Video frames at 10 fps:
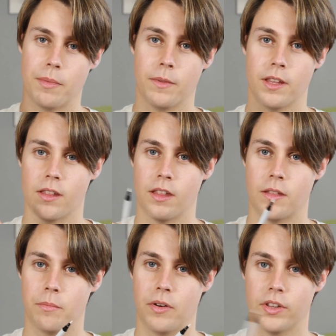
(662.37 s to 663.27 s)
and this
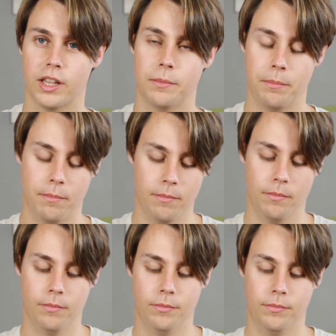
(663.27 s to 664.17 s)
is perfectly
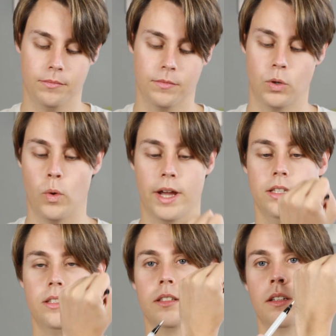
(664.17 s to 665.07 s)

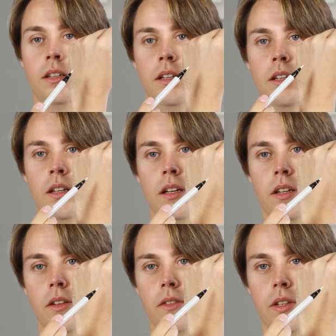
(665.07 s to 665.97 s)
white.
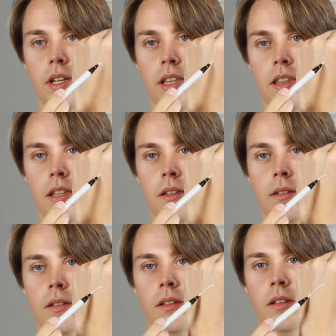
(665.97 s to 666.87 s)
No, you can see.
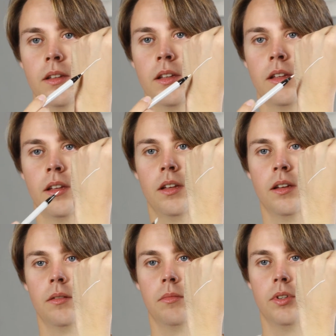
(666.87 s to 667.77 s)

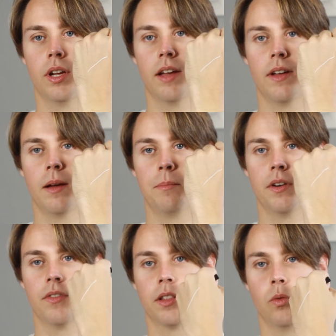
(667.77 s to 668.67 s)
But you have a
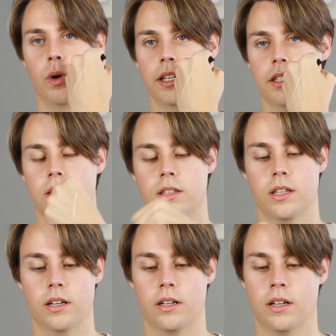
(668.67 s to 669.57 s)
perfect white
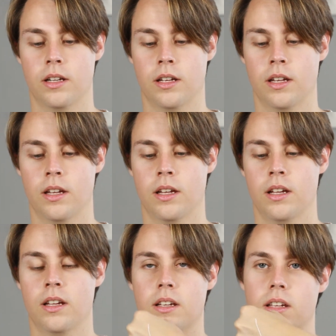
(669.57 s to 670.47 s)
there.
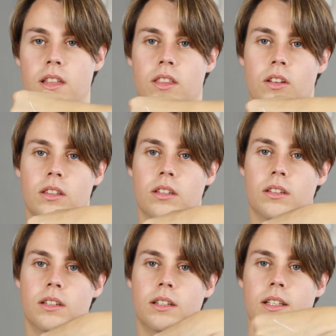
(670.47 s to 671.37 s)
It's not
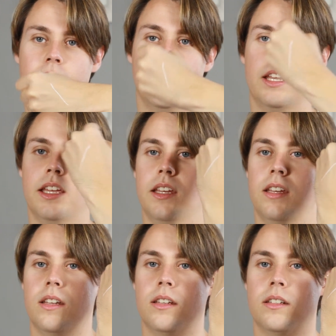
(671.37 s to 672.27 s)

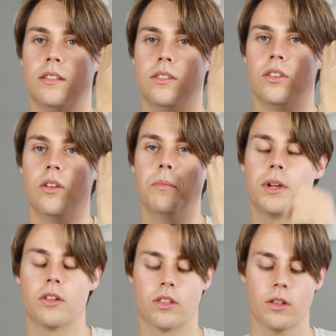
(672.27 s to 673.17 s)
any,
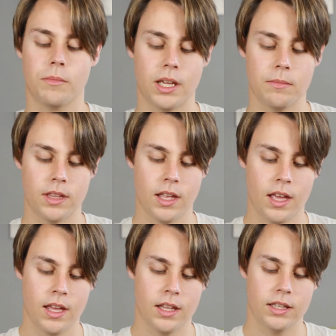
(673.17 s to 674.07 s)
because sometimes
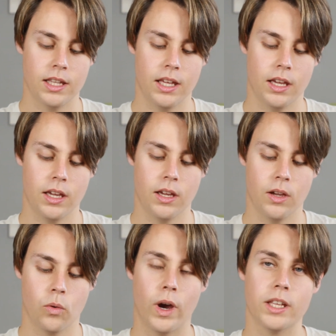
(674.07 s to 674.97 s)

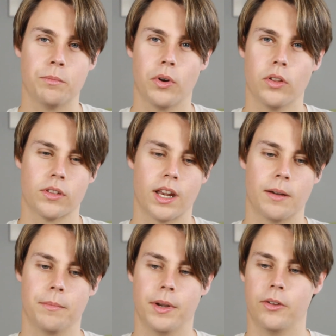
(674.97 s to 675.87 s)
the white products
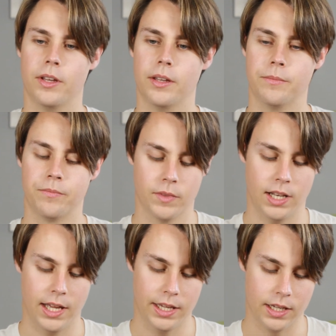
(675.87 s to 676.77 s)
are very
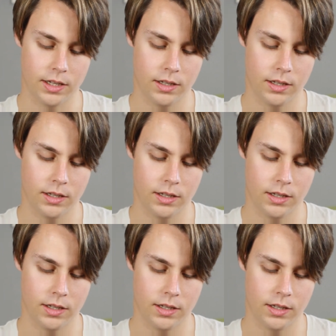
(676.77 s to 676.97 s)
like